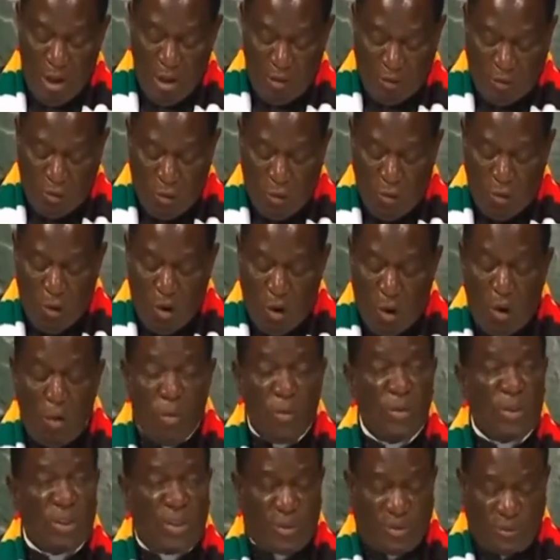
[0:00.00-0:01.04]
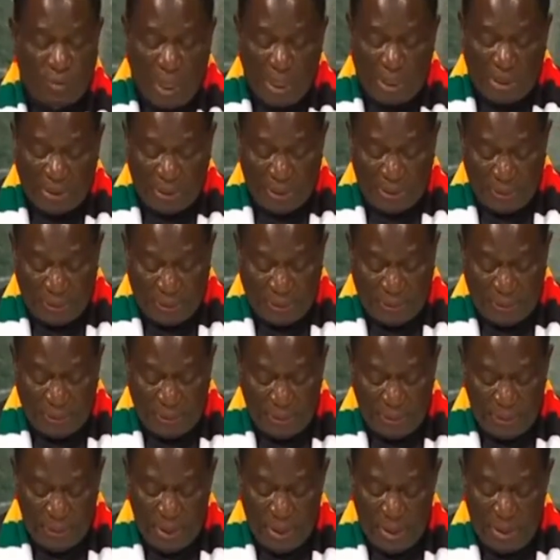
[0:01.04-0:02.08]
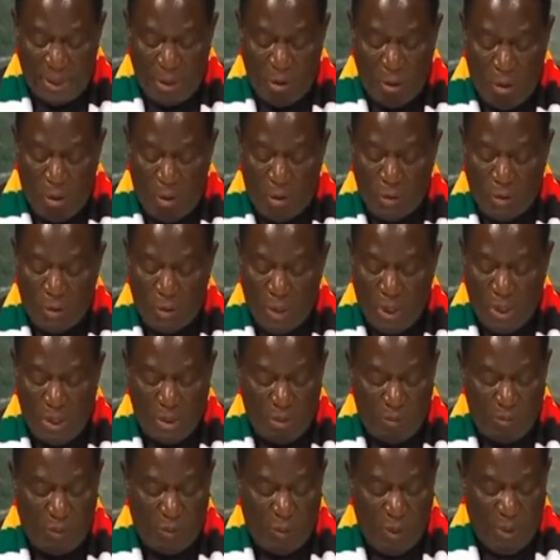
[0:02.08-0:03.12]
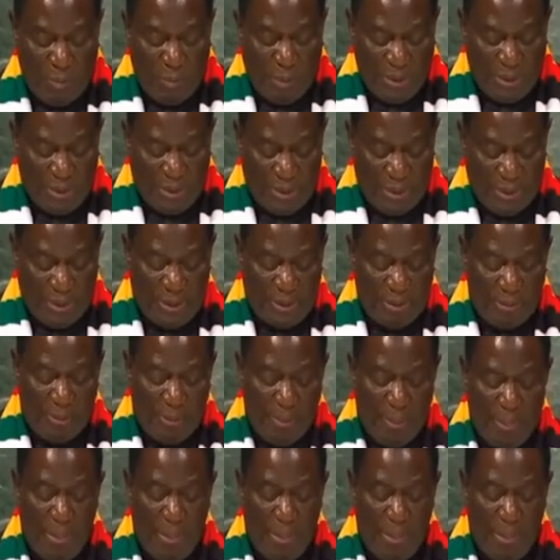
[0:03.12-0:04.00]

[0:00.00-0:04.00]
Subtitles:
through old structures and the old ways of doing business.